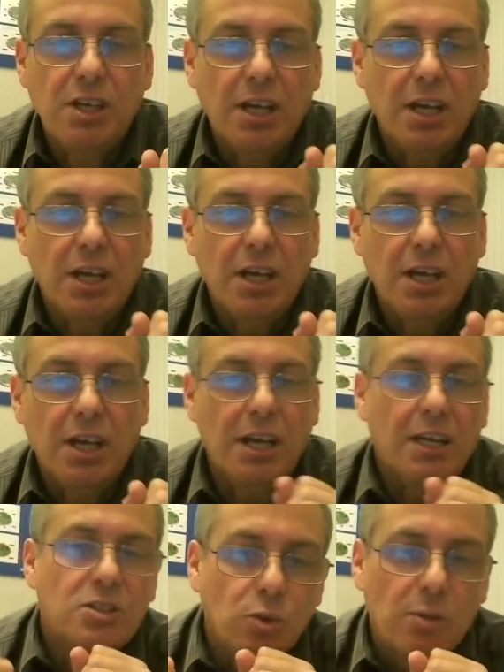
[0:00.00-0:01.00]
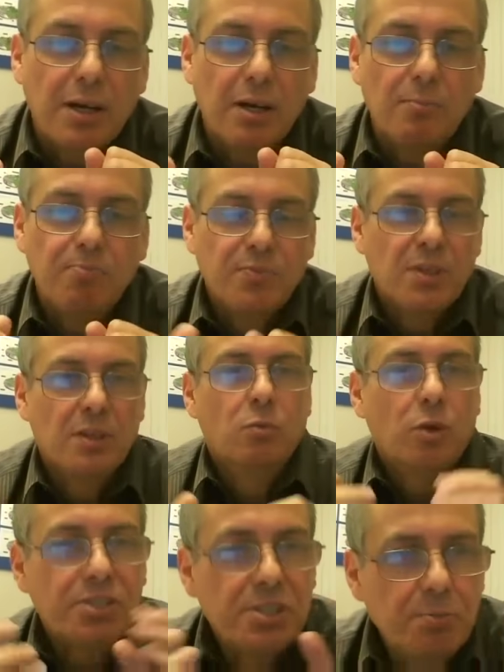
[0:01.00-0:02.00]
Mm-hmm. And it's all about
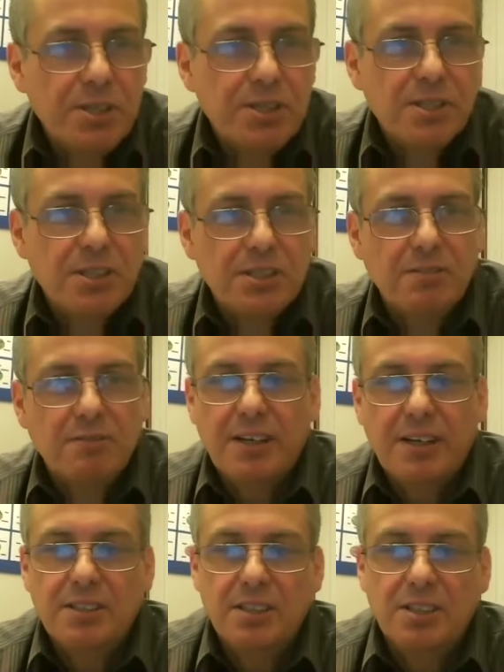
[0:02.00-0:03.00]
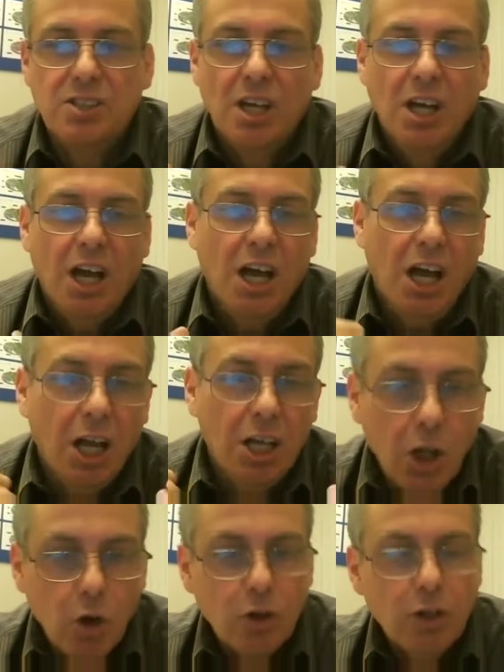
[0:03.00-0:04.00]
what's the business advantage,
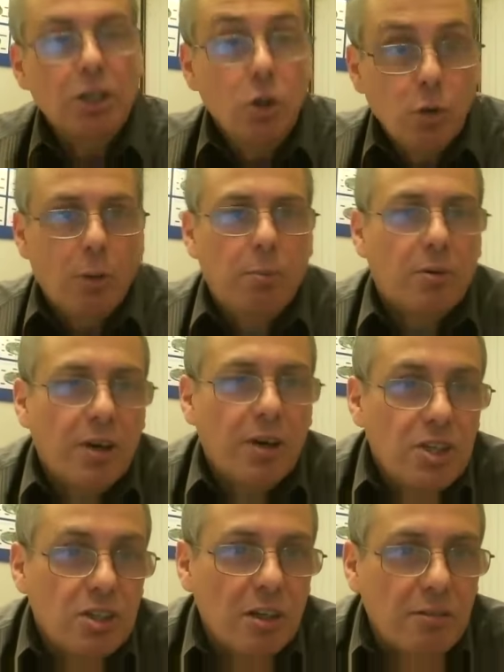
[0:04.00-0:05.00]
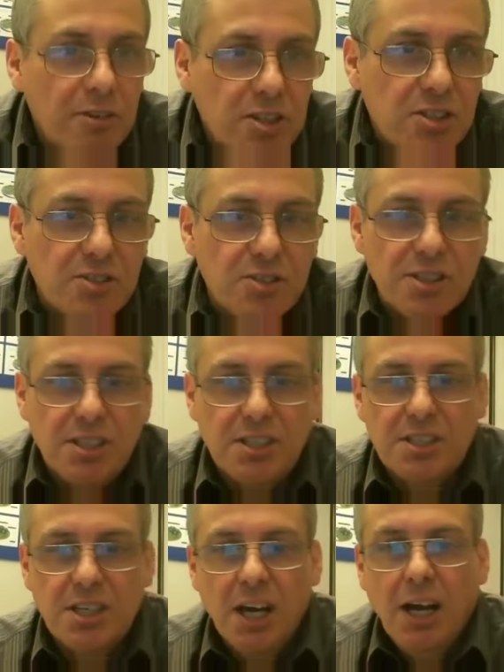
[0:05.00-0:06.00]
unlocking new operational
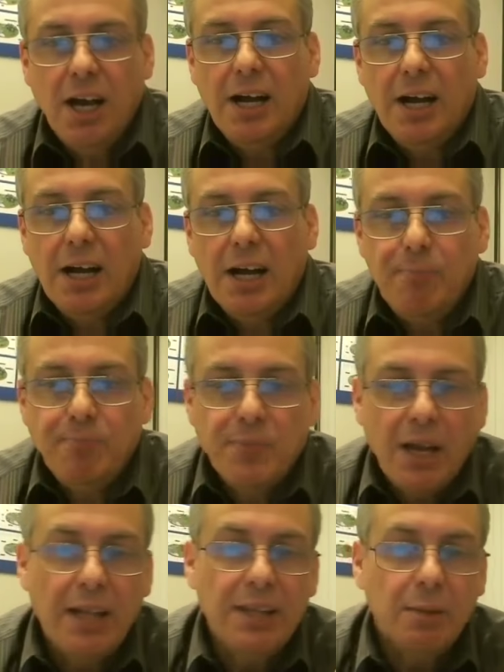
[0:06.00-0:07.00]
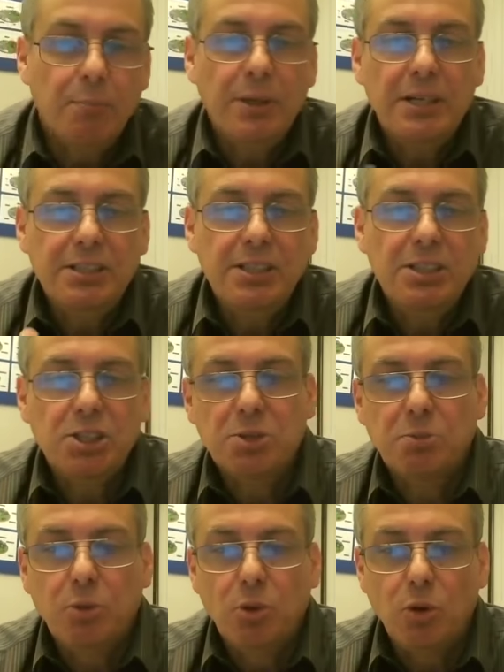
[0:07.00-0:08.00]
efficiencies, and the ability to
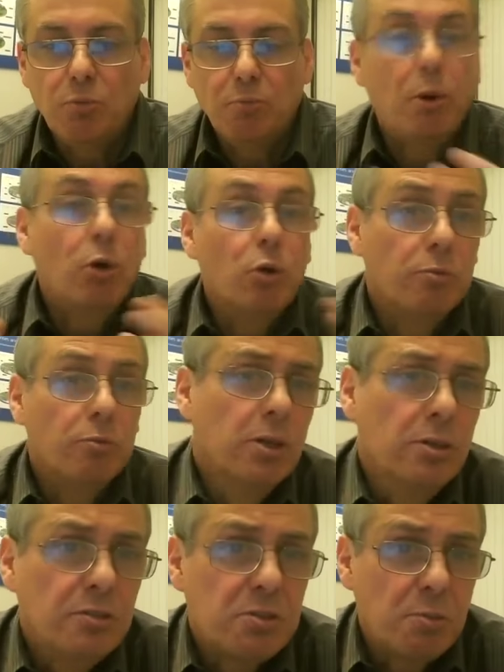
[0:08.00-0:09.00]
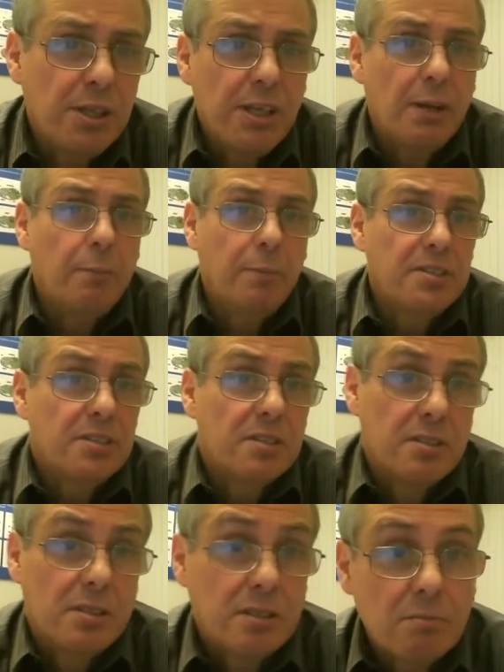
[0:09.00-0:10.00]
support bold moves within their
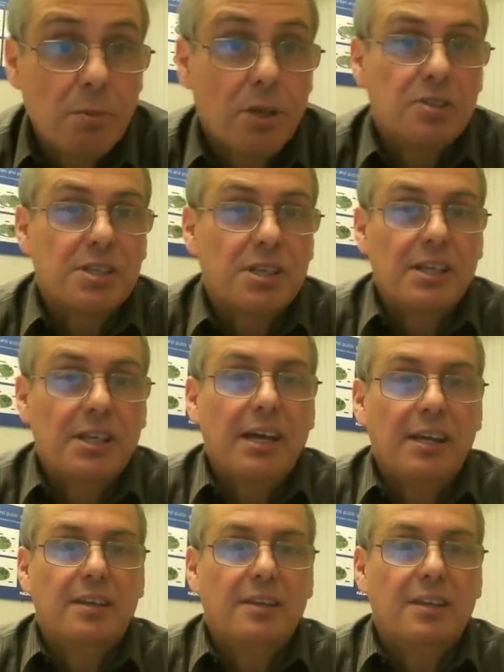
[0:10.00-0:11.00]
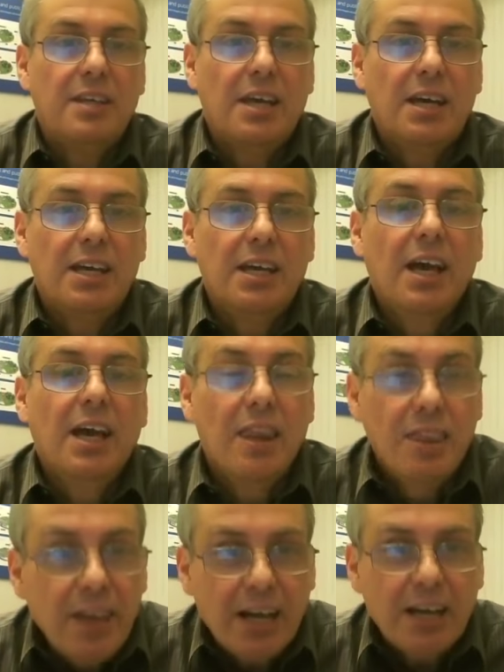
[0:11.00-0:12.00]
businesses, because at the end of the day,
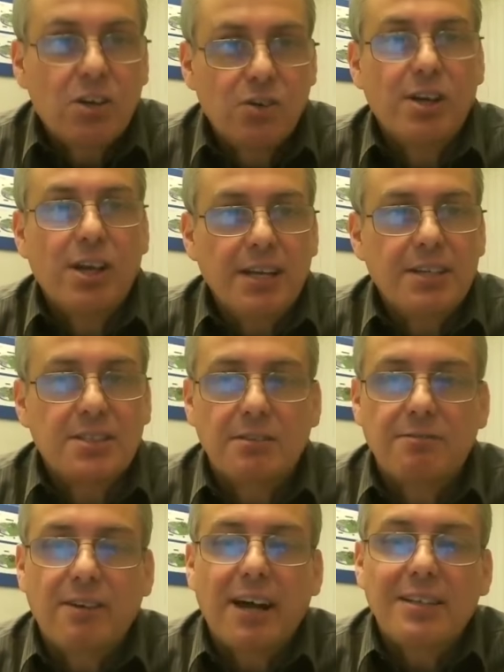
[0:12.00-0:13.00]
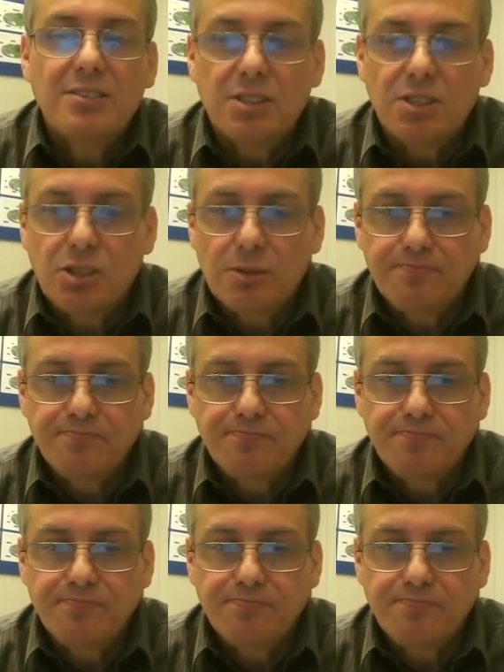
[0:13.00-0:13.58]
that creates advantage.